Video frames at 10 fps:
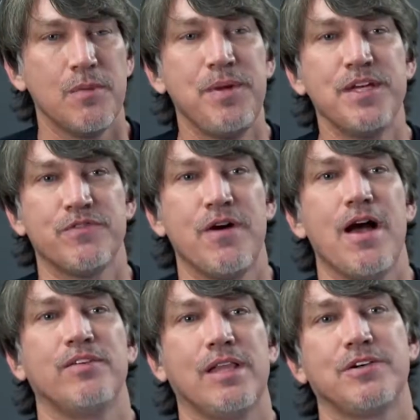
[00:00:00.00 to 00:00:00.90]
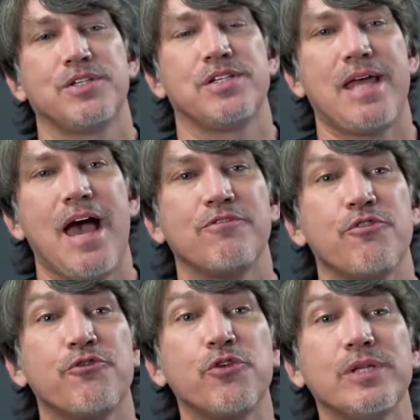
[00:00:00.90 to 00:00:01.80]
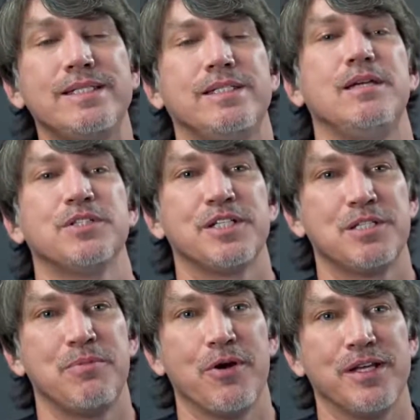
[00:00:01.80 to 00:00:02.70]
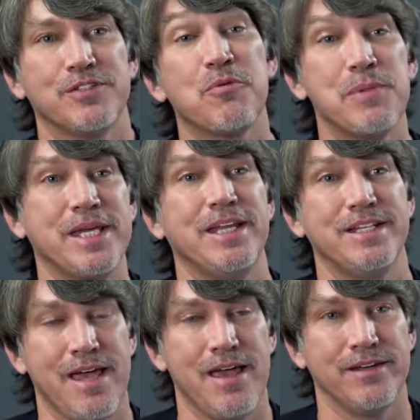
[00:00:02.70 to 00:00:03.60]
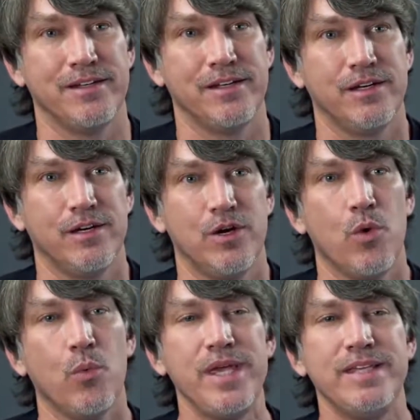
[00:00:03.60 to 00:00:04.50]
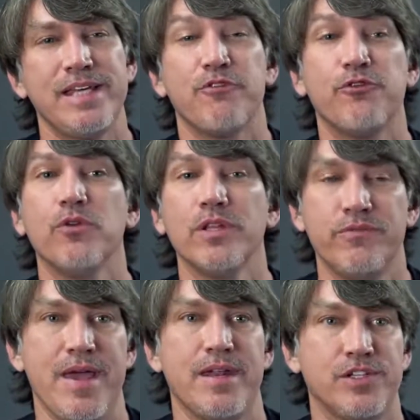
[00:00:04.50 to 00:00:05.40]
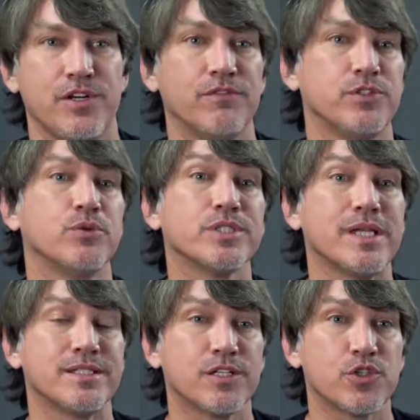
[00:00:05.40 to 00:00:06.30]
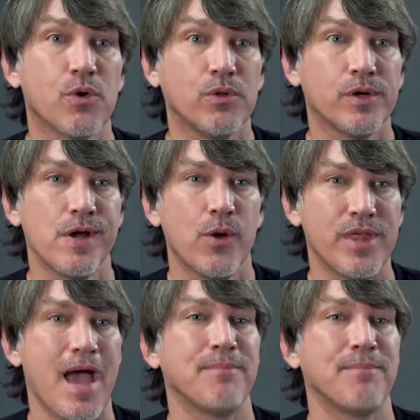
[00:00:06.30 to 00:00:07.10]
The PS5 allows us to have a fully seamless experience from beginning to end. We take full advantage of the DualSense controller with